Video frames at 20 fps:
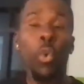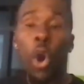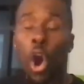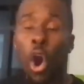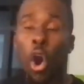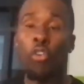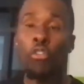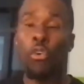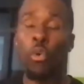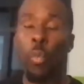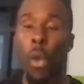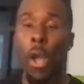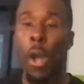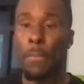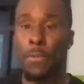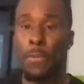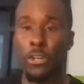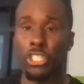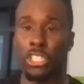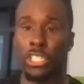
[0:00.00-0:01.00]
Overwhelm
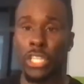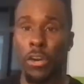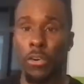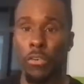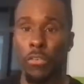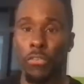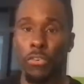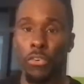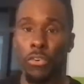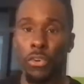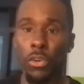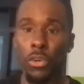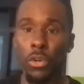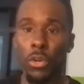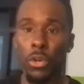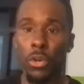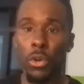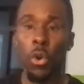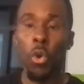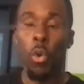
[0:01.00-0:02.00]
yourself
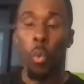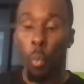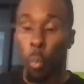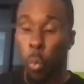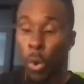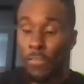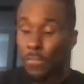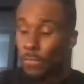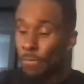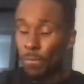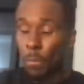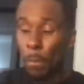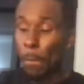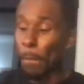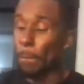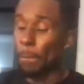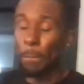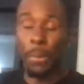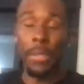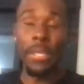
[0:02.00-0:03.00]
with
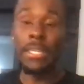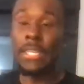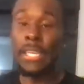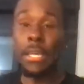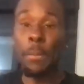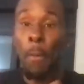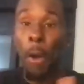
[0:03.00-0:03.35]
PD.